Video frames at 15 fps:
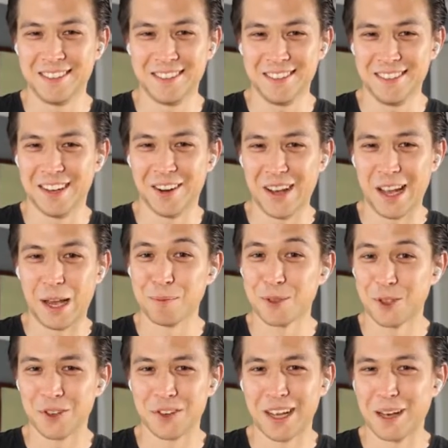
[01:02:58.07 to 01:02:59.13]

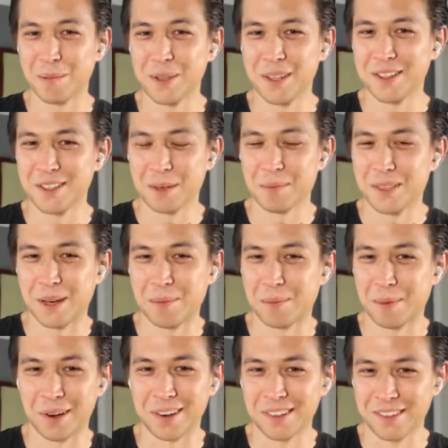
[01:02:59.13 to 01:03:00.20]
Amsterdam in
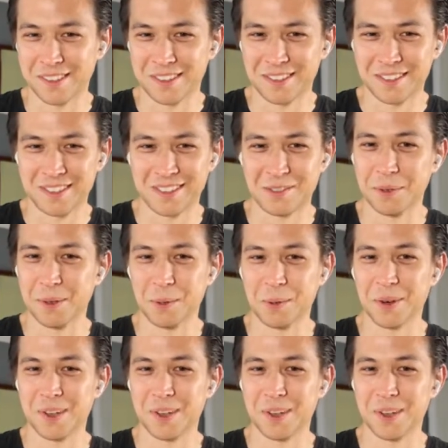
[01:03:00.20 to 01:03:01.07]
September. We're